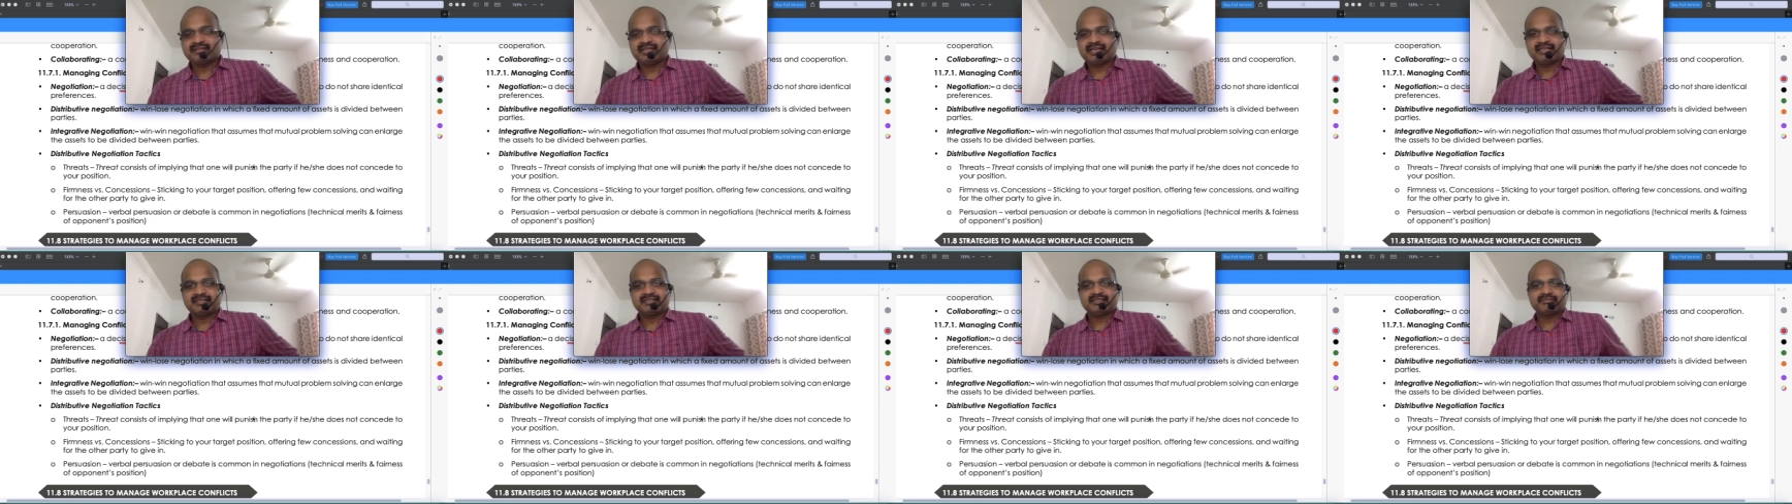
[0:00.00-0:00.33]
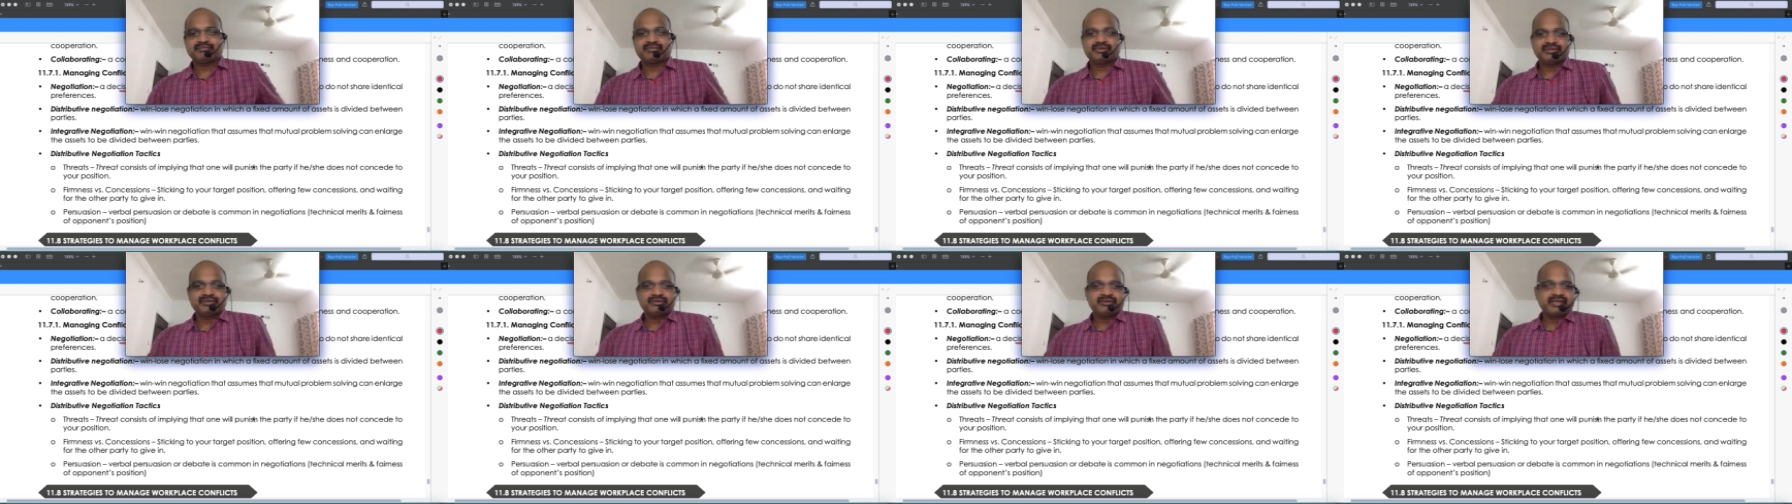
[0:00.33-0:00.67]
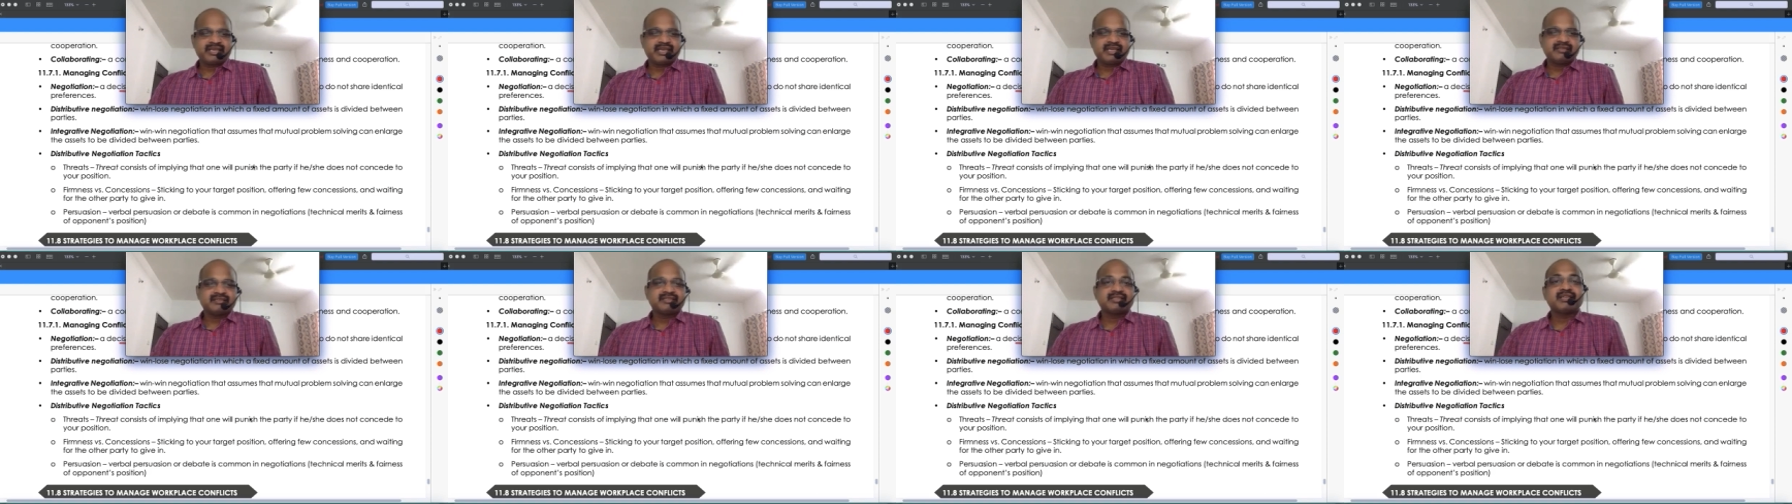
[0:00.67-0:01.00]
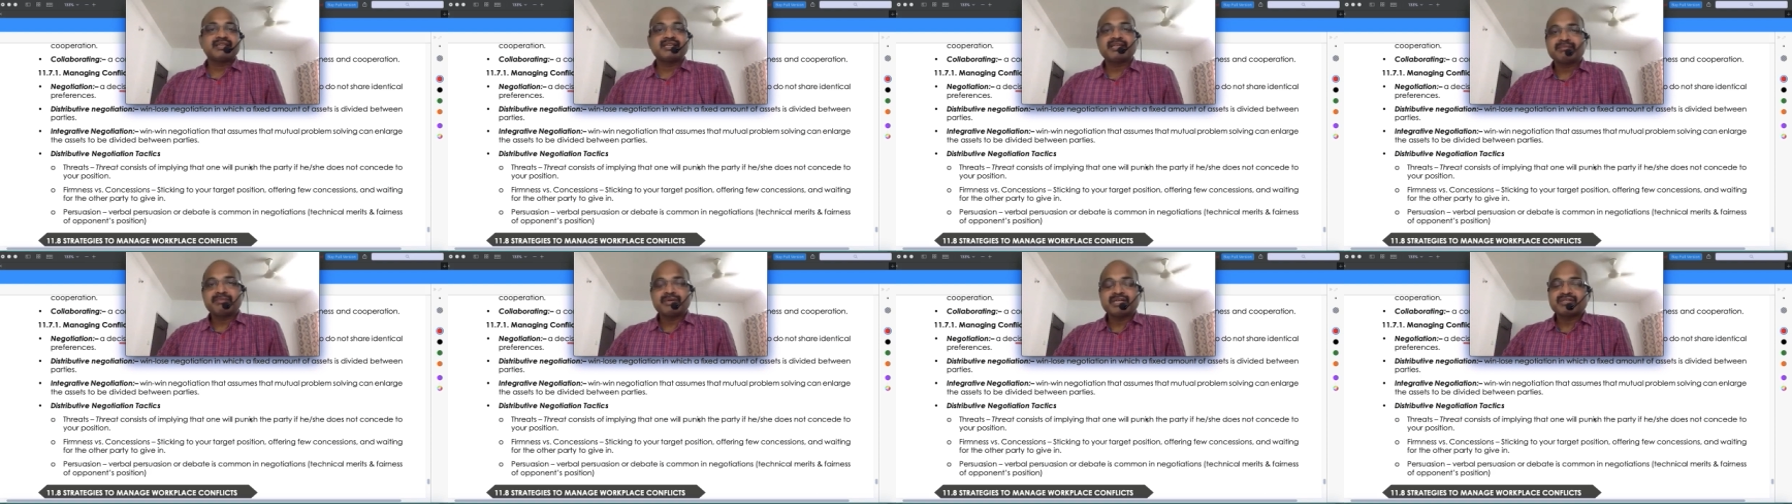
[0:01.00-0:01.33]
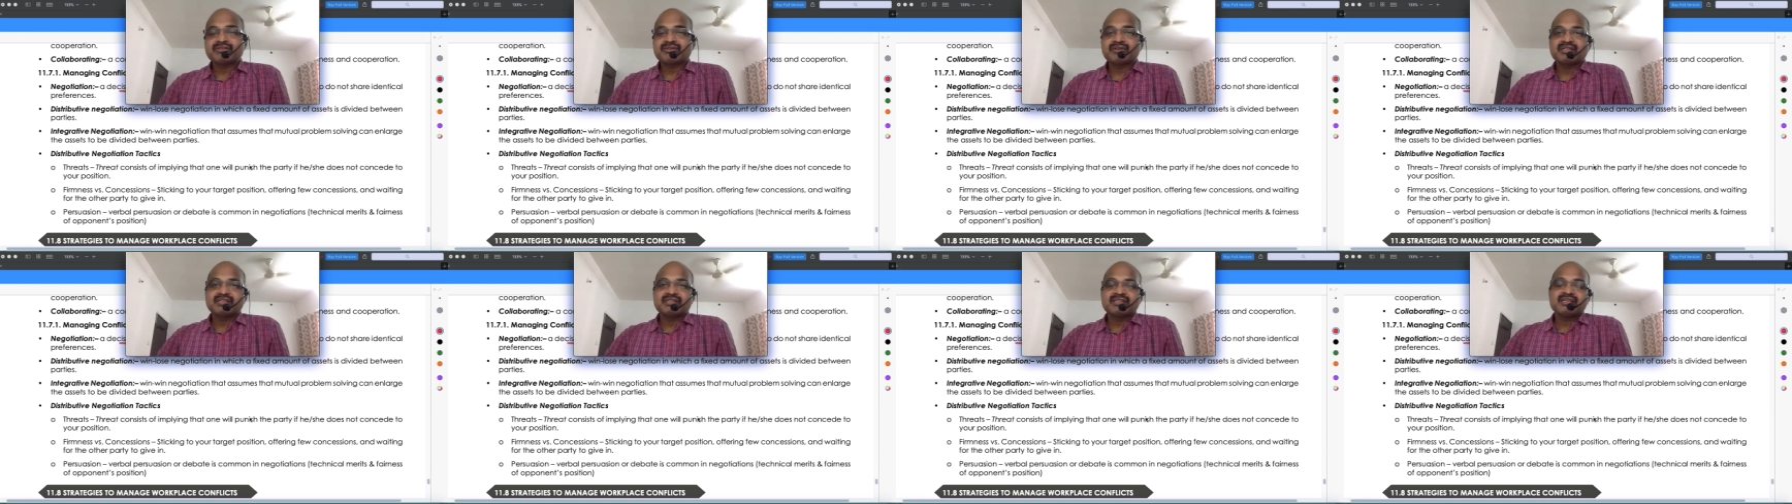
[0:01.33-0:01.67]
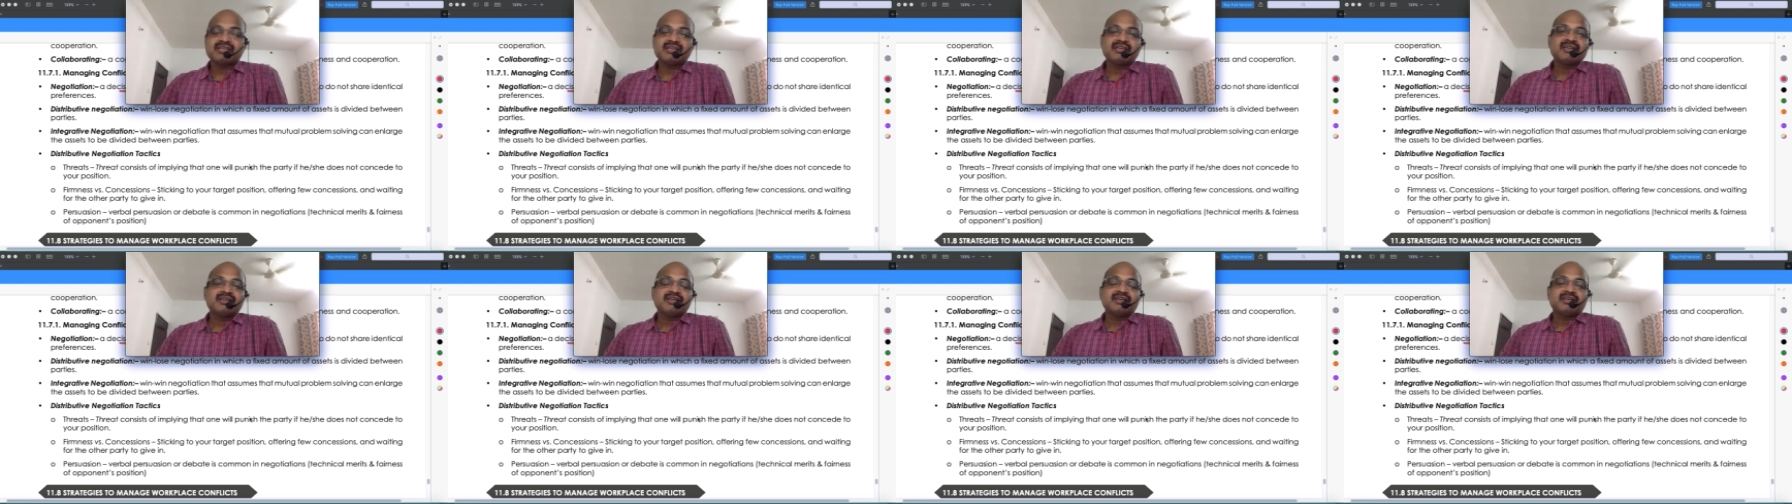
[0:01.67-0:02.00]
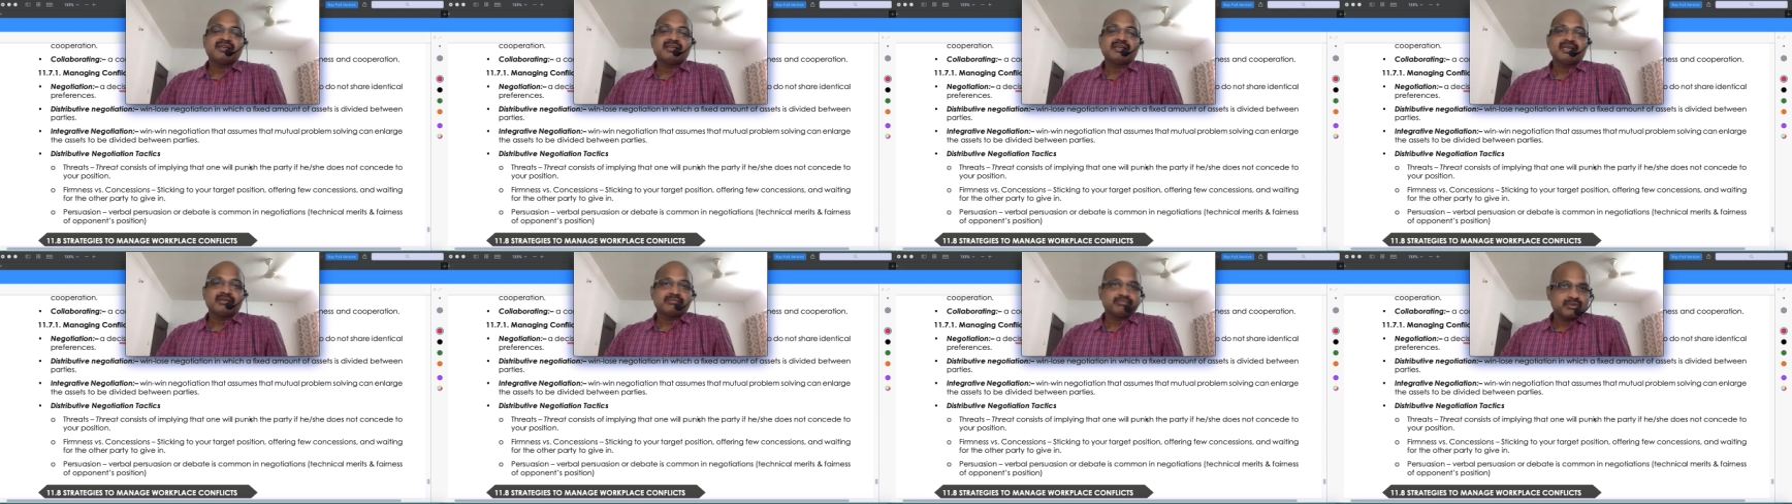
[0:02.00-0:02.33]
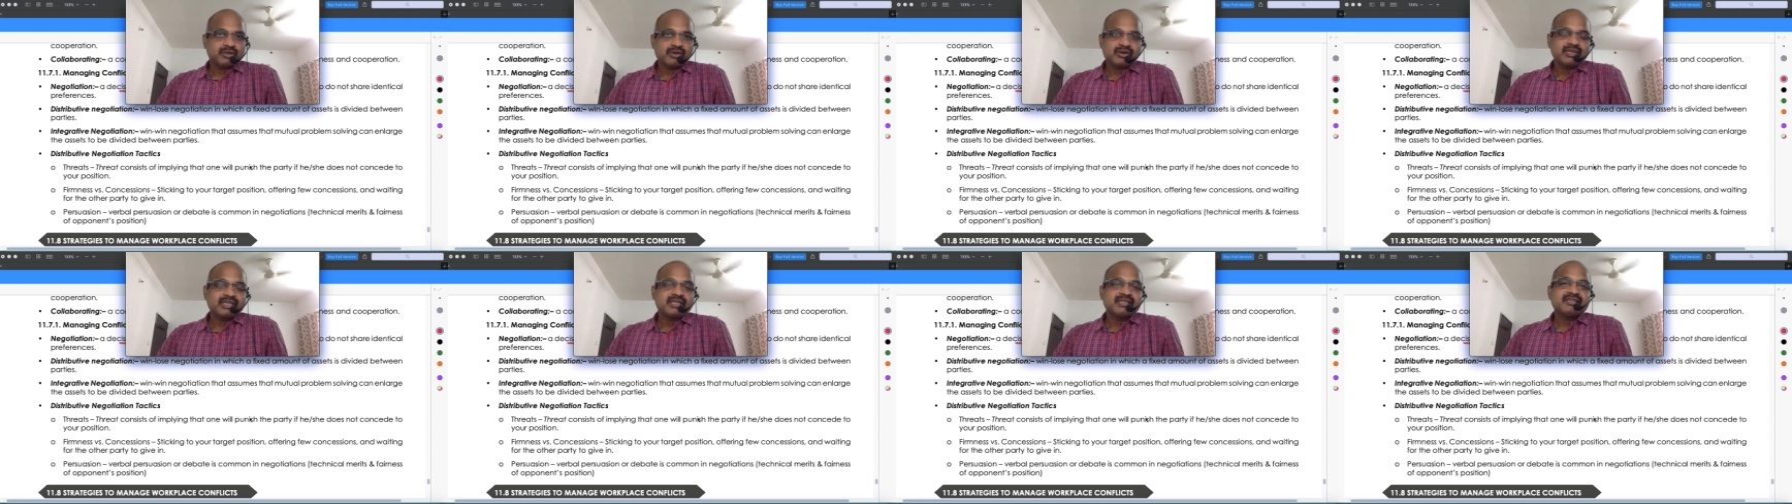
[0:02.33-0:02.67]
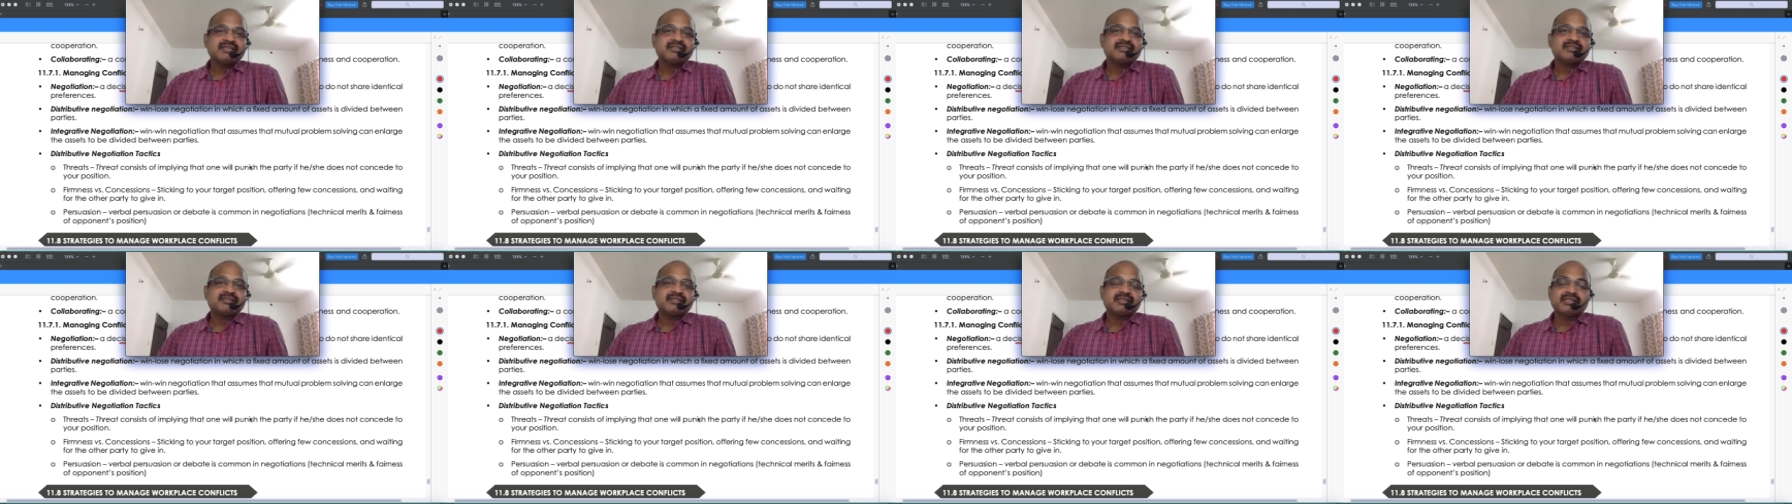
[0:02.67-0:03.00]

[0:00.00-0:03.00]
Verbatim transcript: That is up to you. Okay, so it depends on the employees.